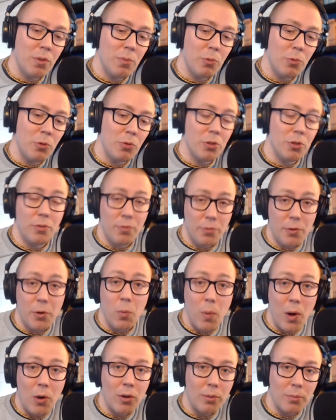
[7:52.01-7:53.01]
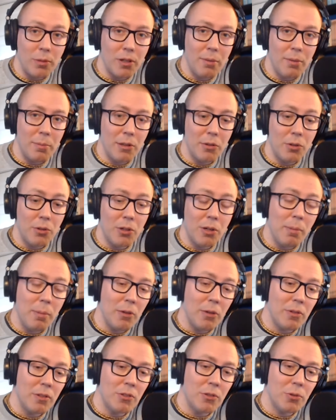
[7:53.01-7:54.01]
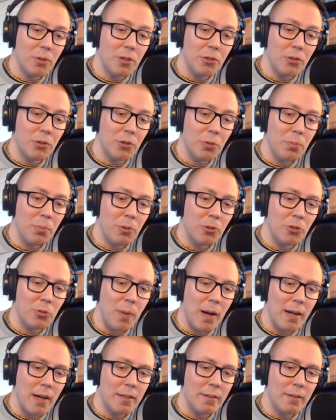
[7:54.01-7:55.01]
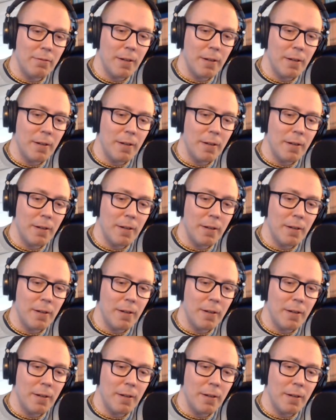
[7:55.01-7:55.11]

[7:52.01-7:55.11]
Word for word: the moon could feel welcome to come and learn about this traditional perspective.